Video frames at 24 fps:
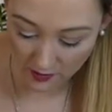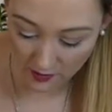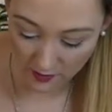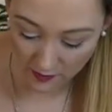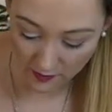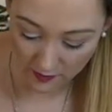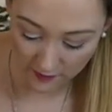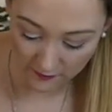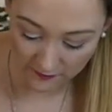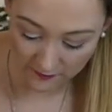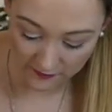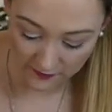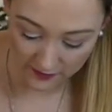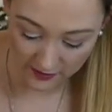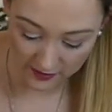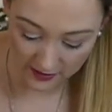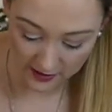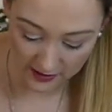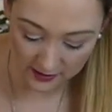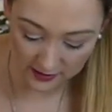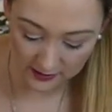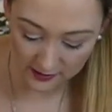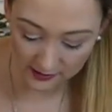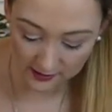of
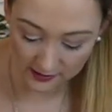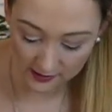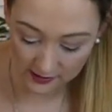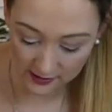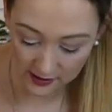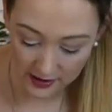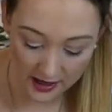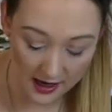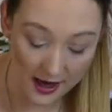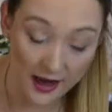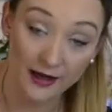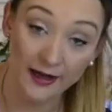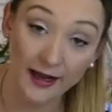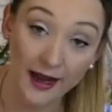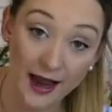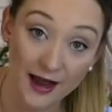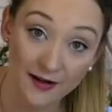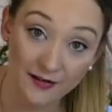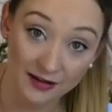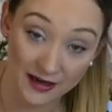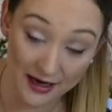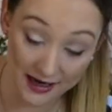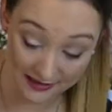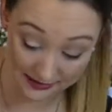this. And I
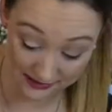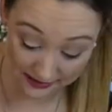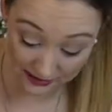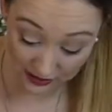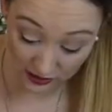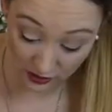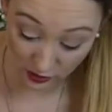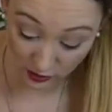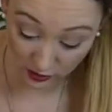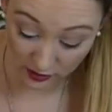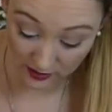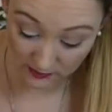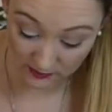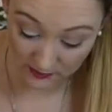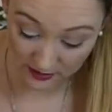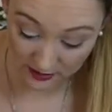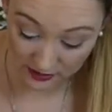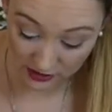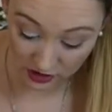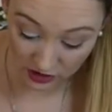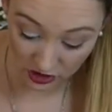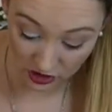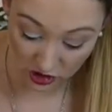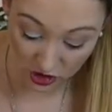haven't added the cream
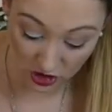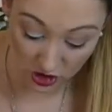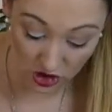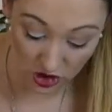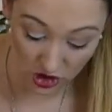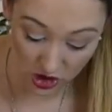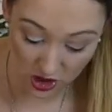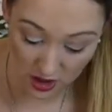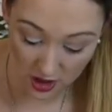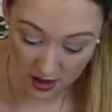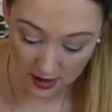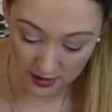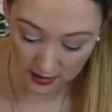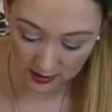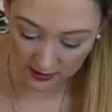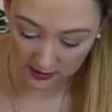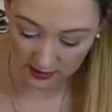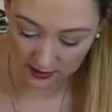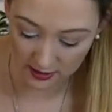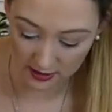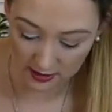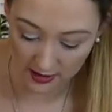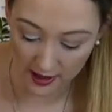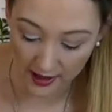mixture
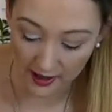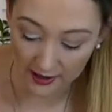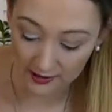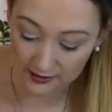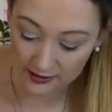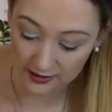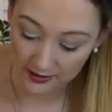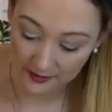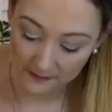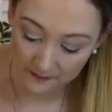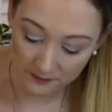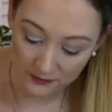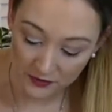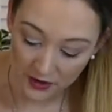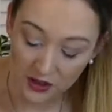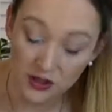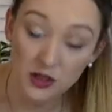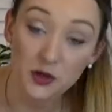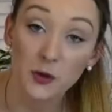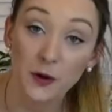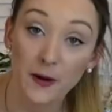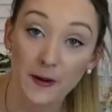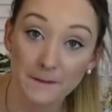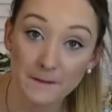just yet.
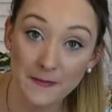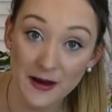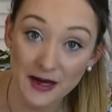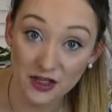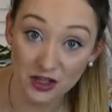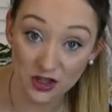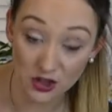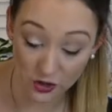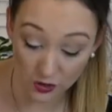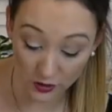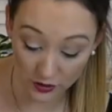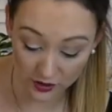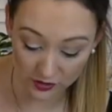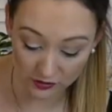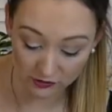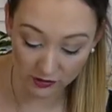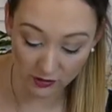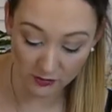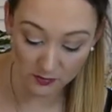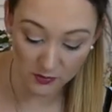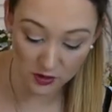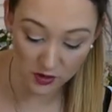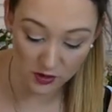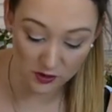You want to make sure that you
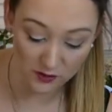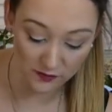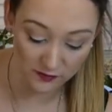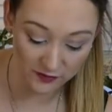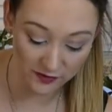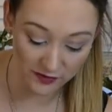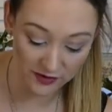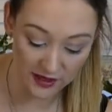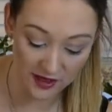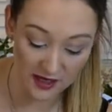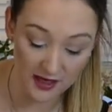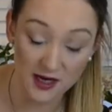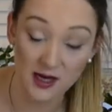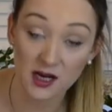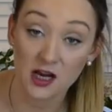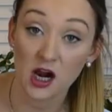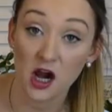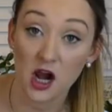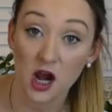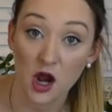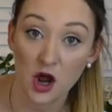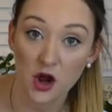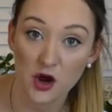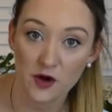remove the
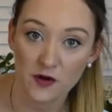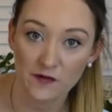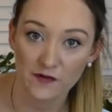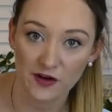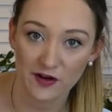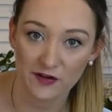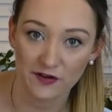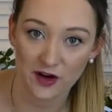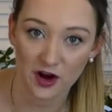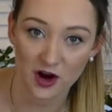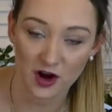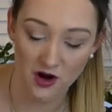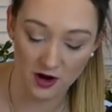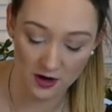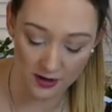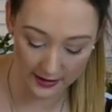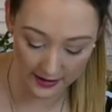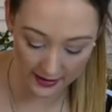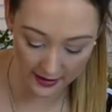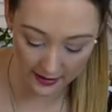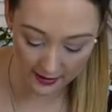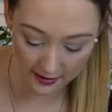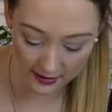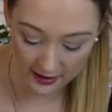clove of
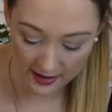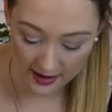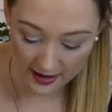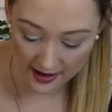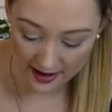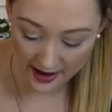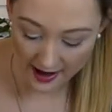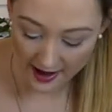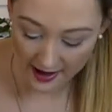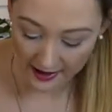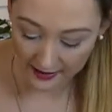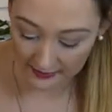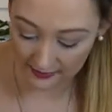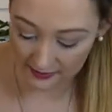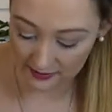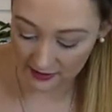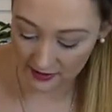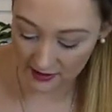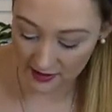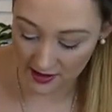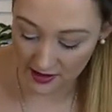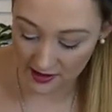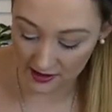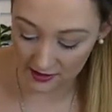garlic and
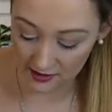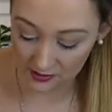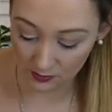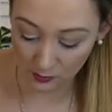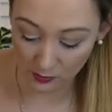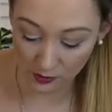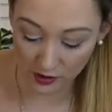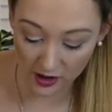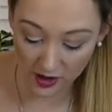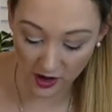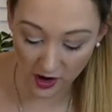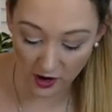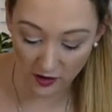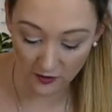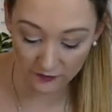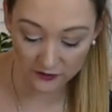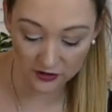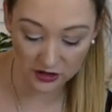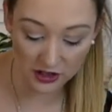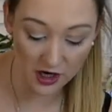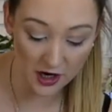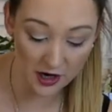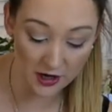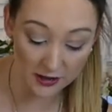the sprig of
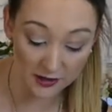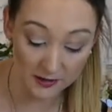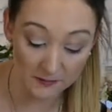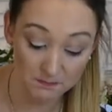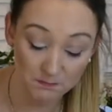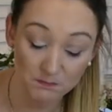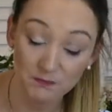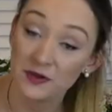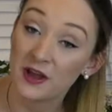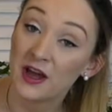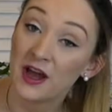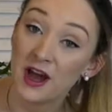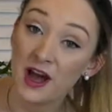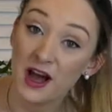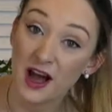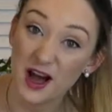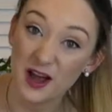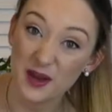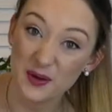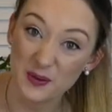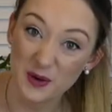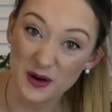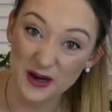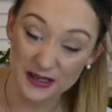thyme.
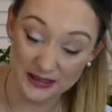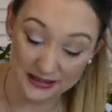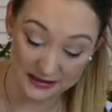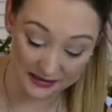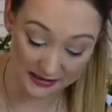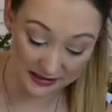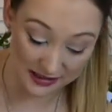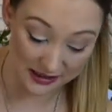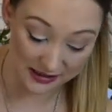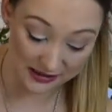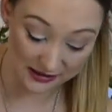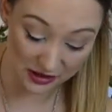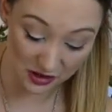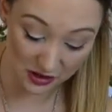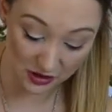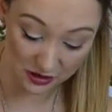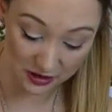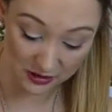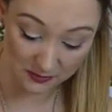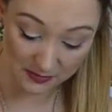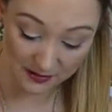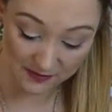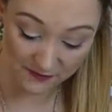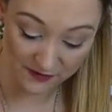Otherwise, that's not
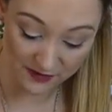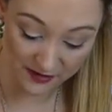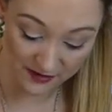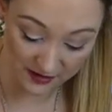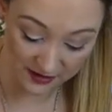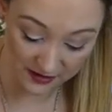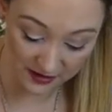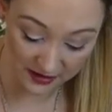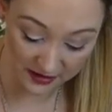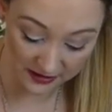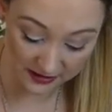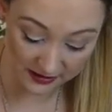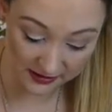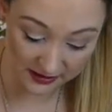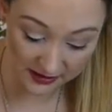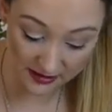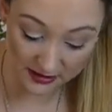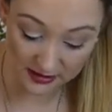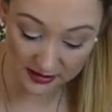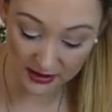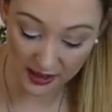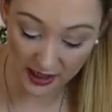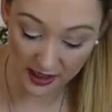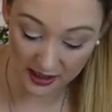going to be very nice
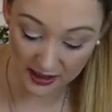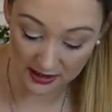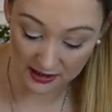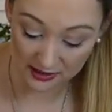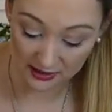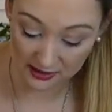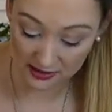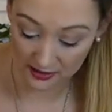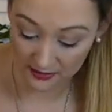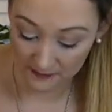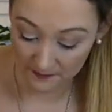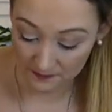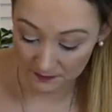to taste